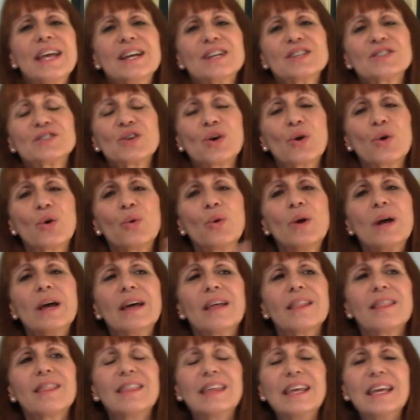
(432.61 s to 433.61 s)
So
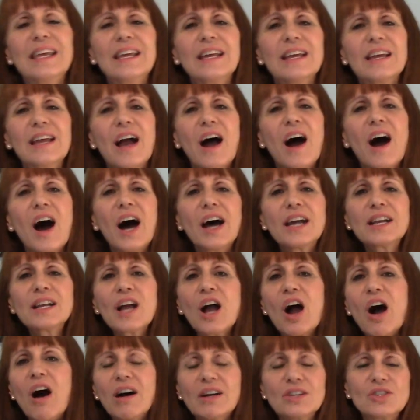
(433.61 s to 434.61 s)
the
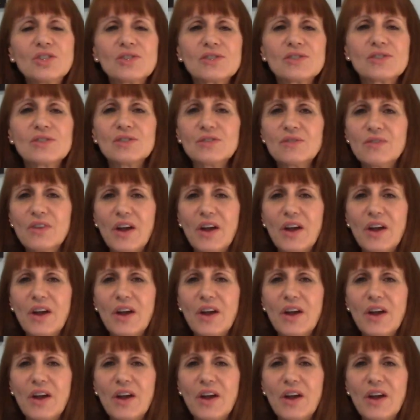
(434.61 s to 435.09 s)
unconscious is